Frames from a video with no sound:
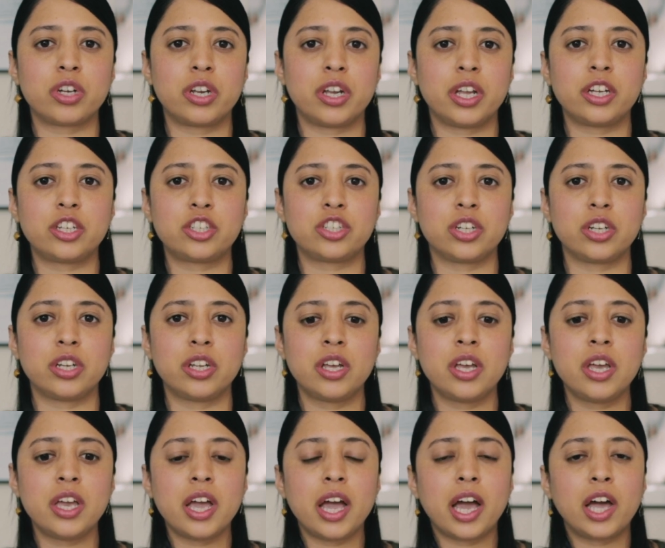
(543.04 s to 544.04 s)
connection,
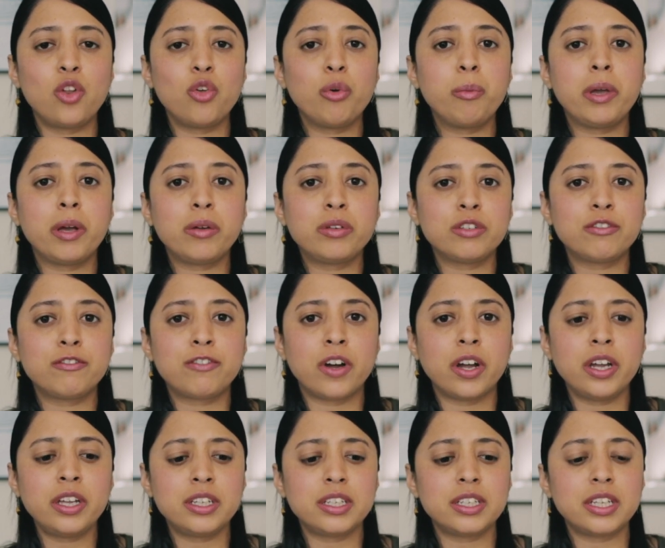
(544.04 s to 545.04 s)
and you'll be able to
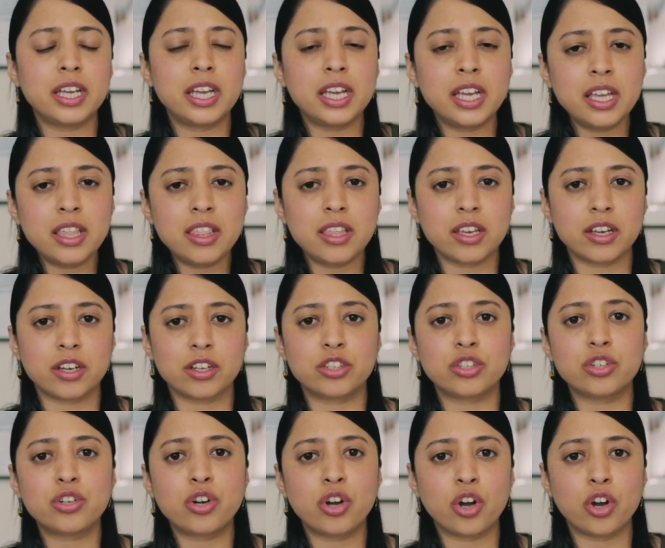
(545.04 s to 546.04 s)
find it easier
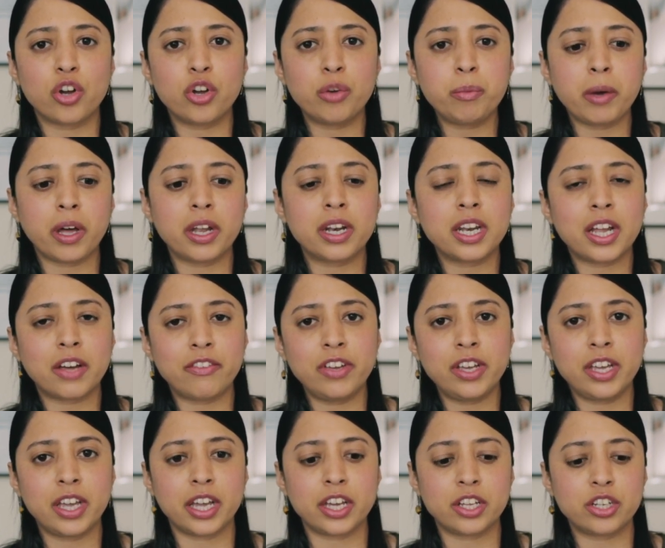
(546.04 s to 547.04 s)
to cope and
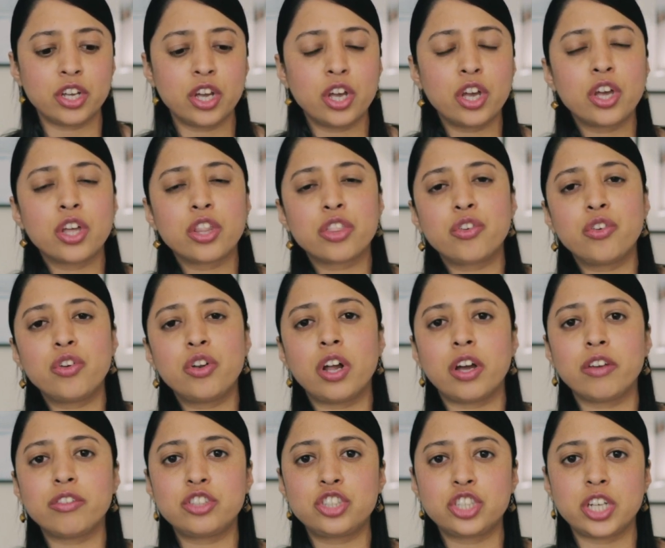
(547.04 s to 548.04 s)
navigate through
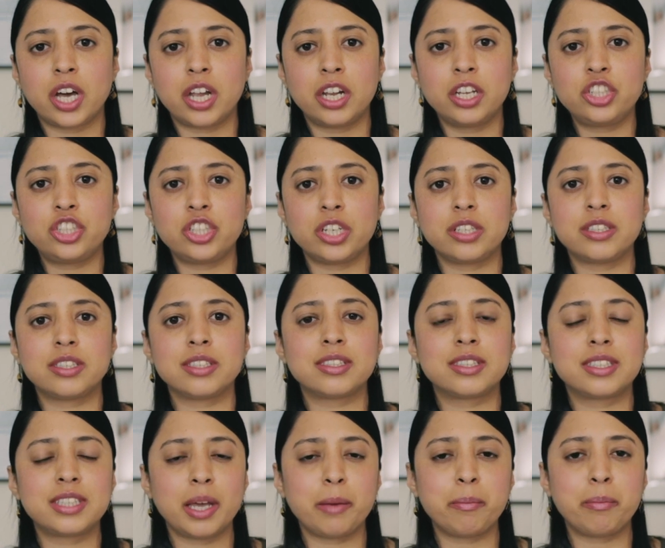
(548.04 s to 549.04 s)
life's challenges,
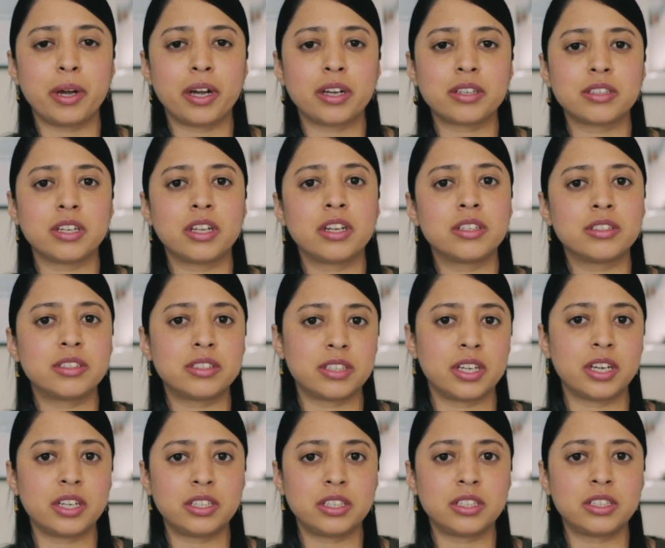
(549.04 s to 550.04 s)
setbacks, and
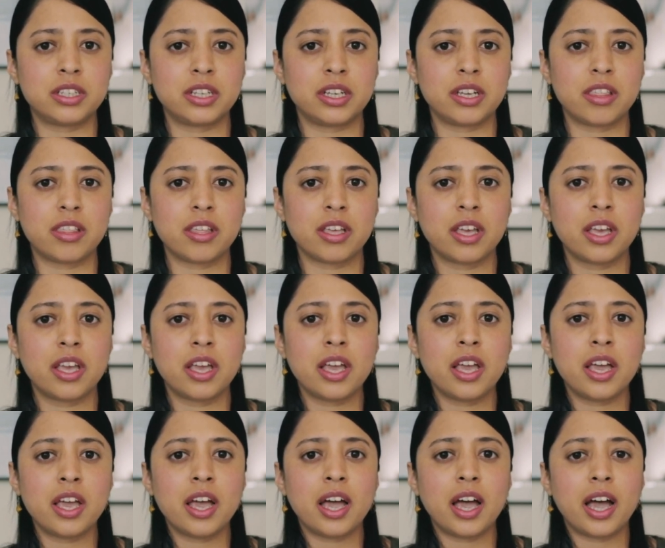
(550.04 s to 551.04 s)
uncertainties.
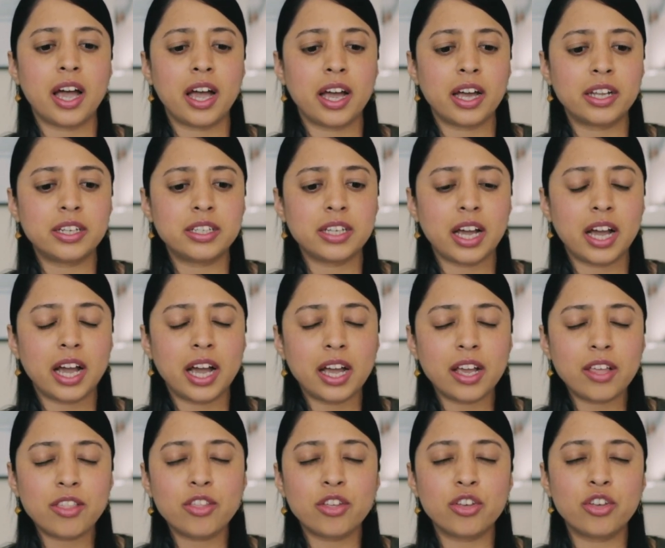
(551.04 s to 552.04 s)
And
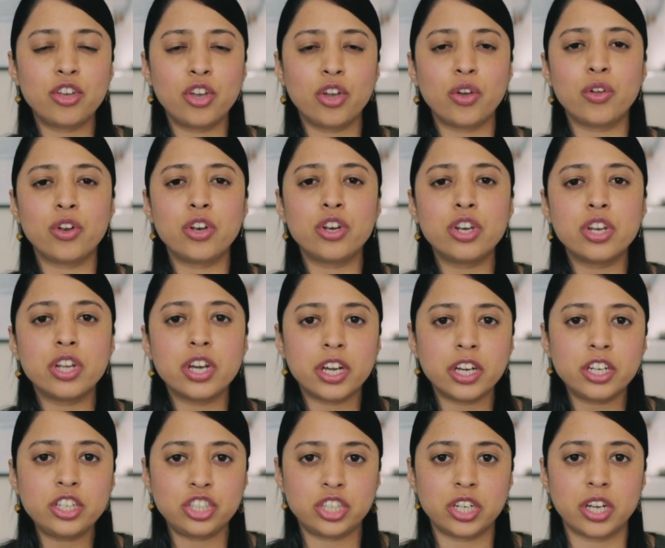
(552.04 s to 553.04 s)
as you
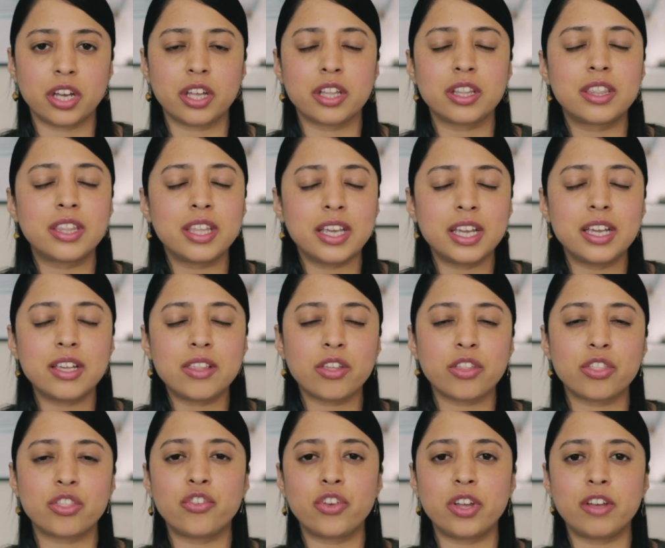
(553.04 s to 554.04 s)
nurture these
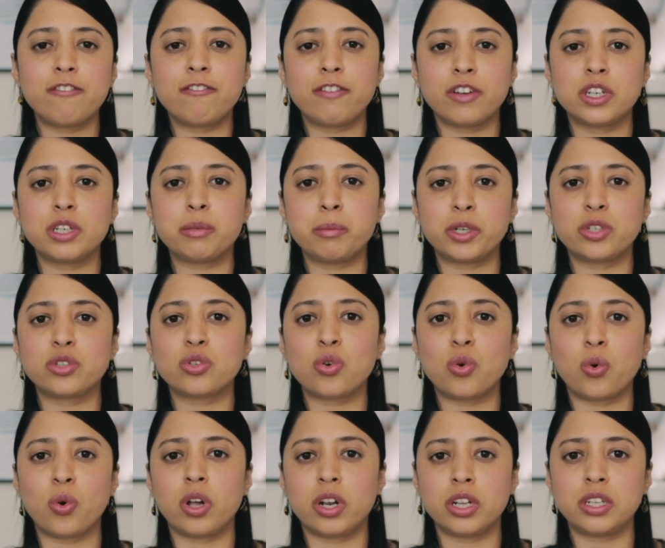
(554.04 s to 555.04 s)
three fundamental
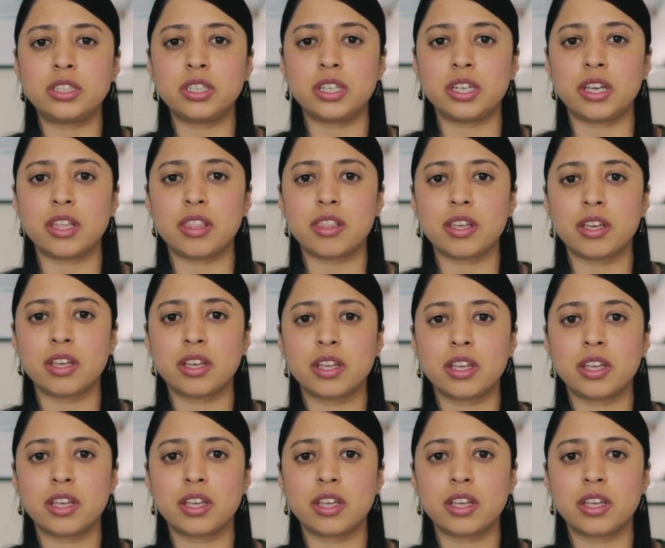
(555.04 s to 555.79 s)
qualities,